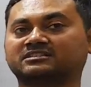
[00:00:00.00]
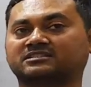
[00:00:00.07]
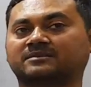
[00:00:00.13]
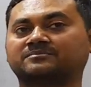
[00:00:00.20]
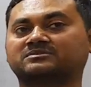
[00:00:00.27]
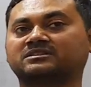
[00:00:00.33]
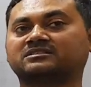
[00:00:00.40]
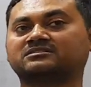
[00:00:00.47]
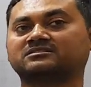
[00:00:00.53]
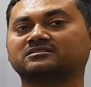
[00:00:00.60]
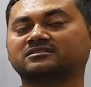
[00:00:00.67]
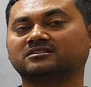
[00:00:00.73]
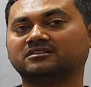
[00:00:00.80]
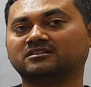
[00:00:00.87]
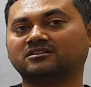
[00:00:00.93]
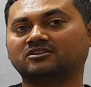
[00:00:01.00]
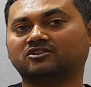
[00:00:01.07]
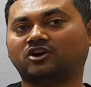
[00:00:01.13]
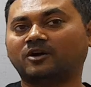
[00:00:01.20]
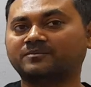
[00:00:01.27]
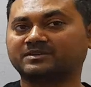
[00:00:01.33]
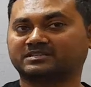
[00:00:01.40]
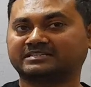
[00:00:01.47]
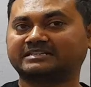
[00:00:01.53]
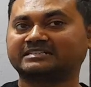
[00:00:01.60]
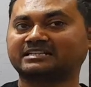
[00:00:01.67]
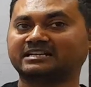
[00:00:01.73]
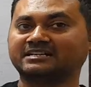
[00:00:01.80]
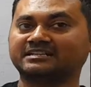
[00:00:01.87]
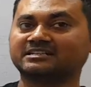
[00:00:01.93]
subject of the
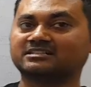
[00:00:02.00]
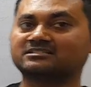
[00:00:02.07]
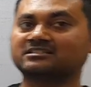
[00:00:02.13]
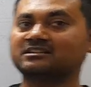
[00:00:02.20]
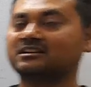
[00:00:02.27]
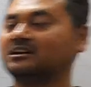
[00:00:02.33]
central list,